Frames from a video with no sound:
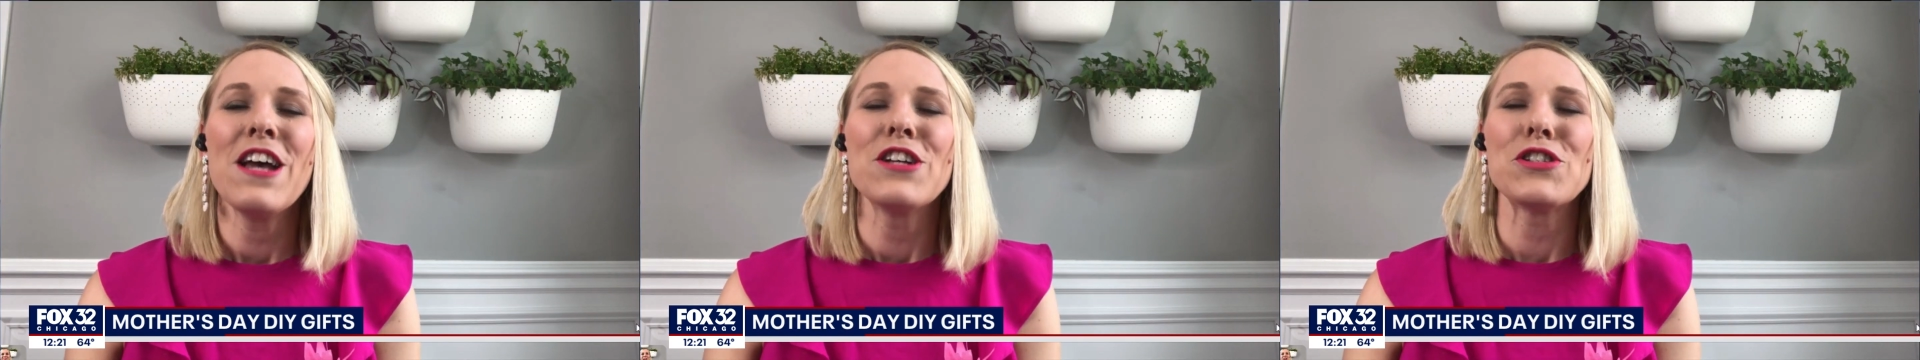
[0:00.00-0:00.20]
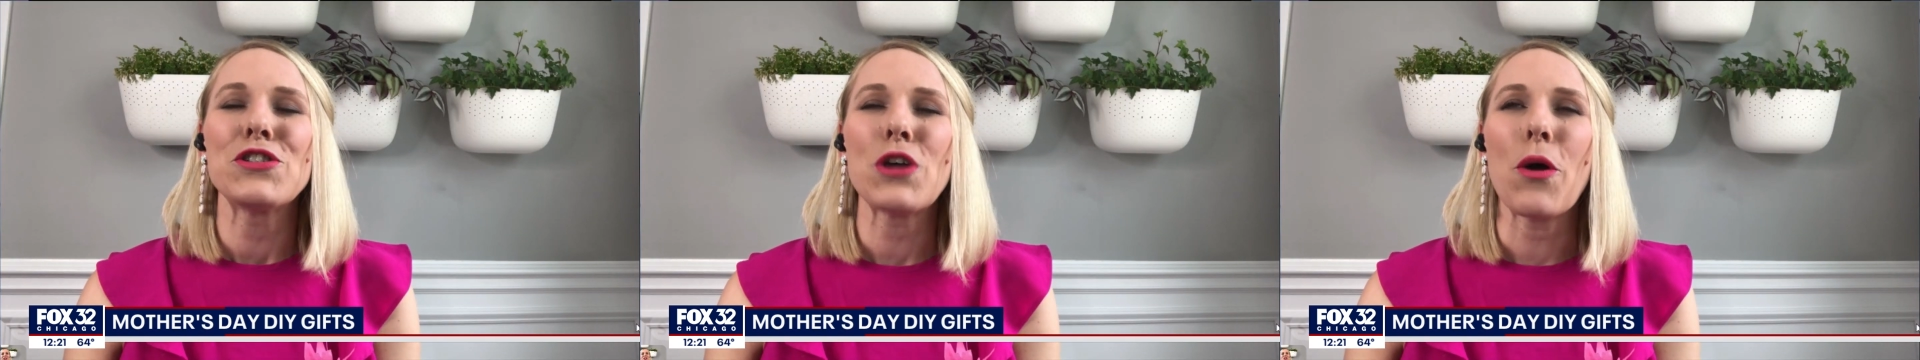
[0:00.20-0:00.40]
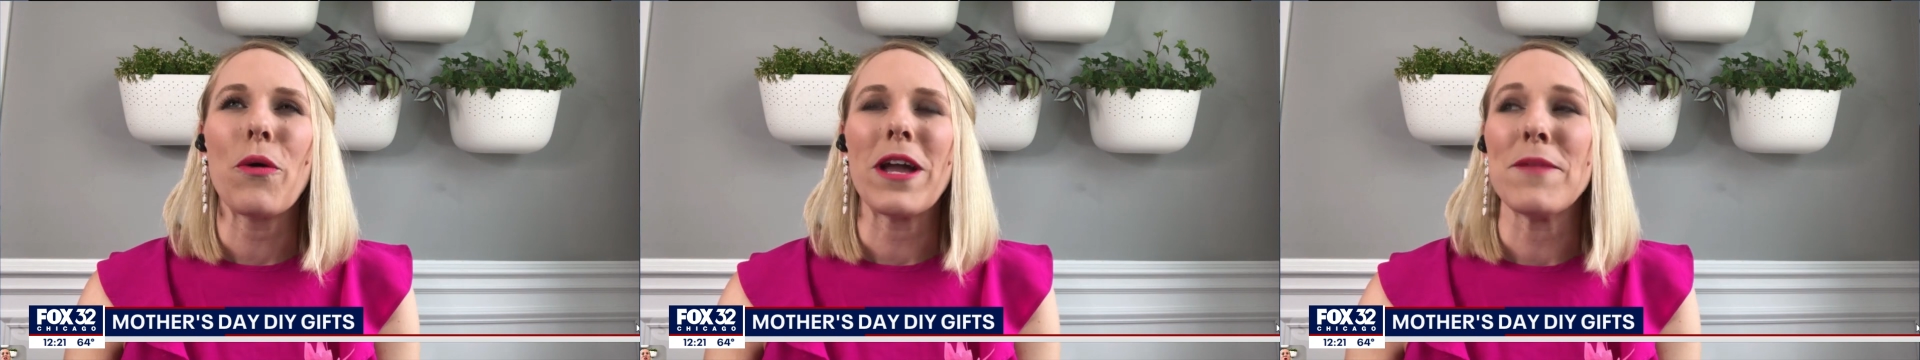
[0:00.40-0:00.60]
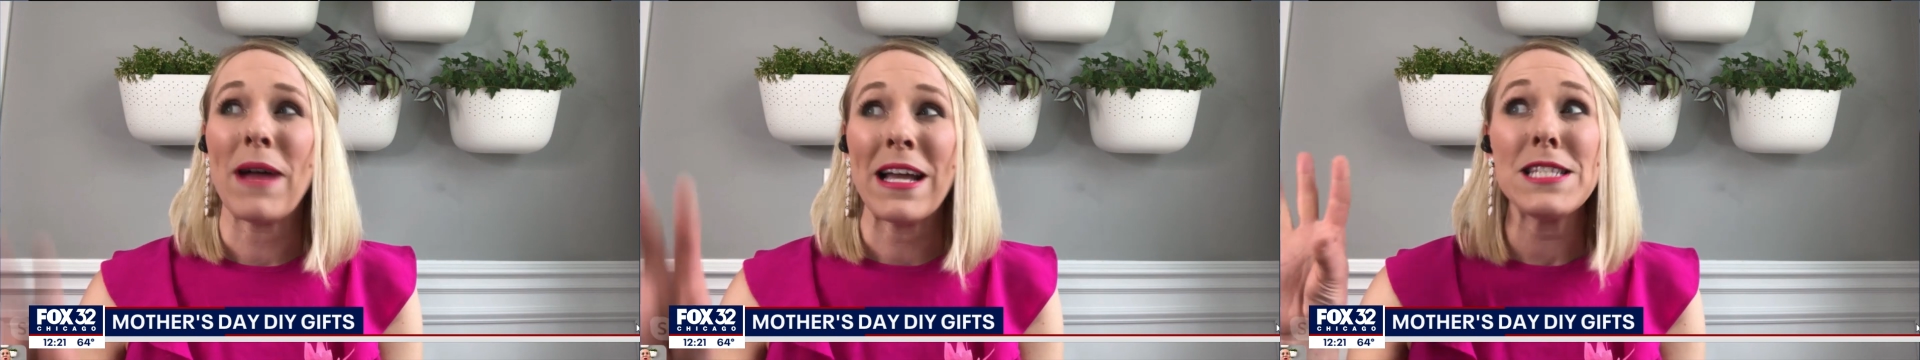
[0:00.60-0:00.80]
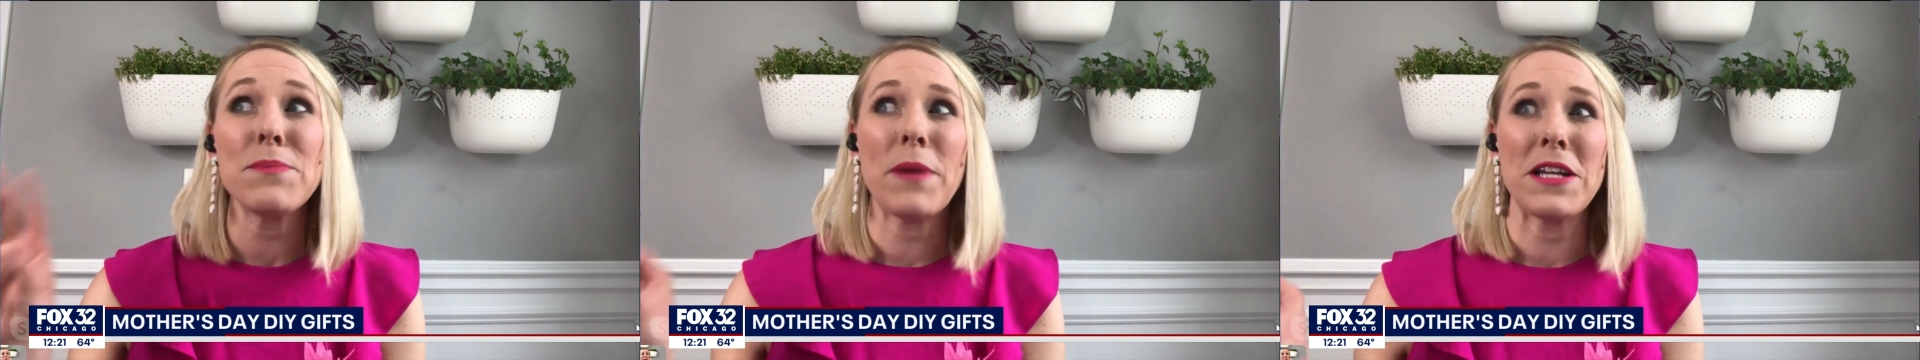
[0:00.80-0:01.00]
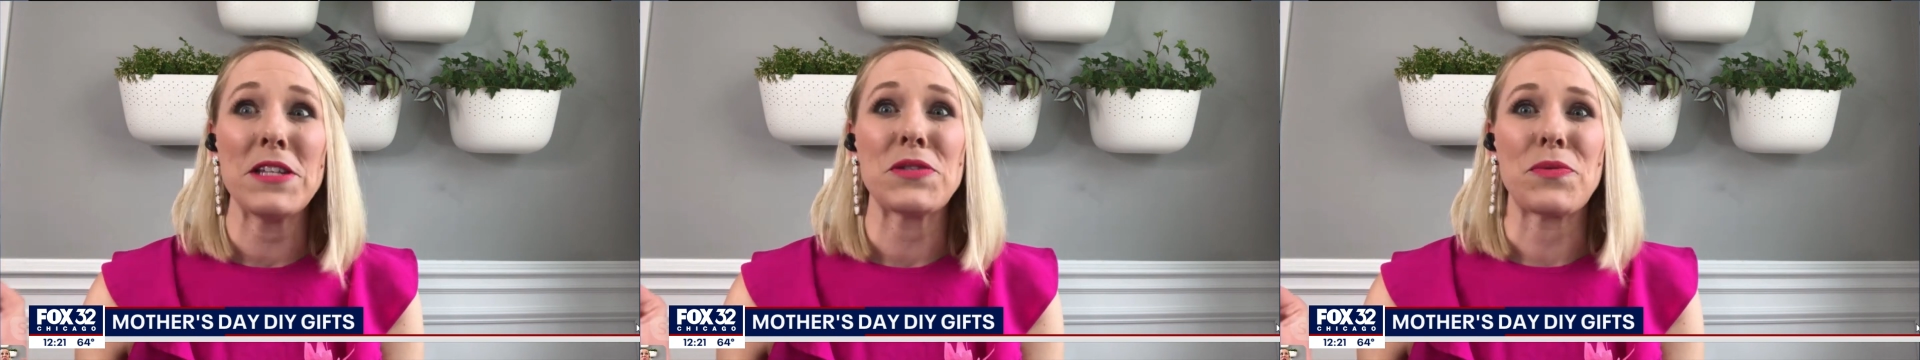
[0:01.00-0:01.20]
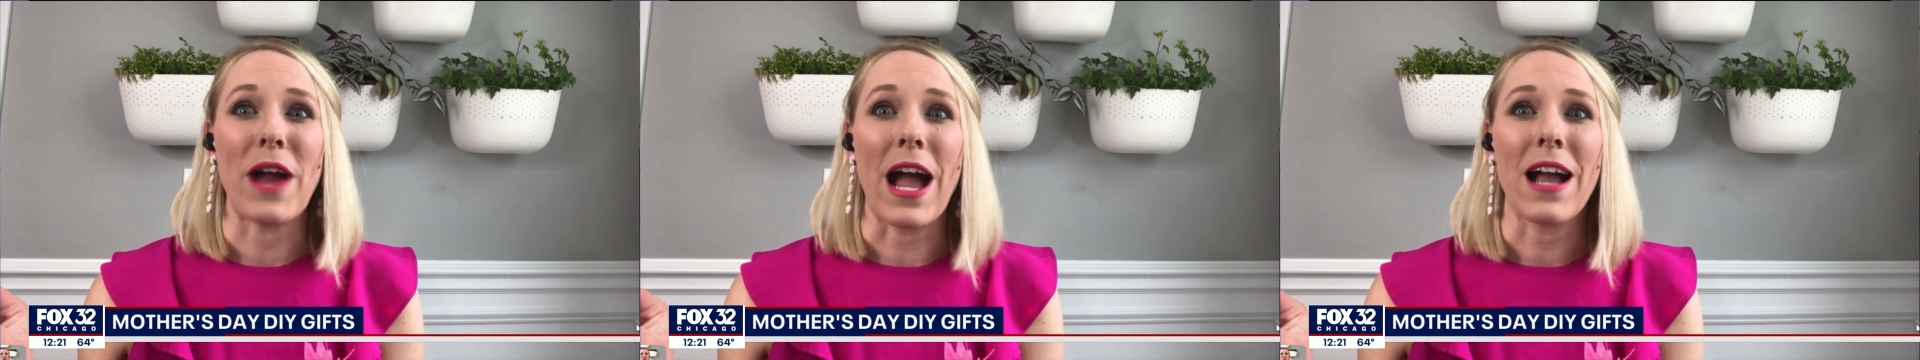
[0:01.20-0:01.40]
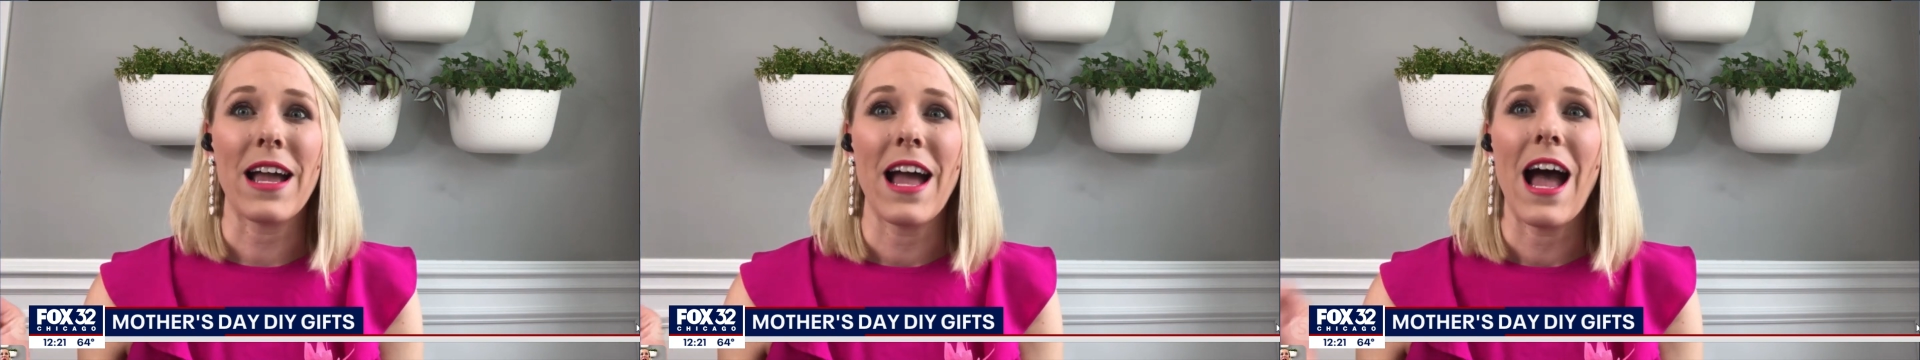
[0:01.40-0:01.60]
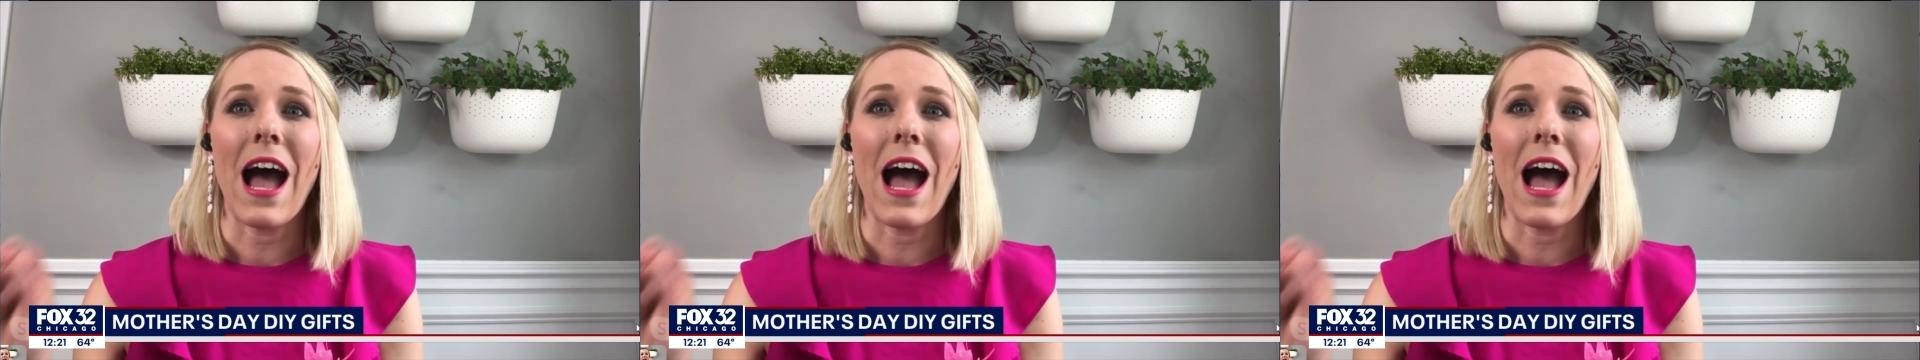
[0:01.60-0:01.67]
So in my spice rack,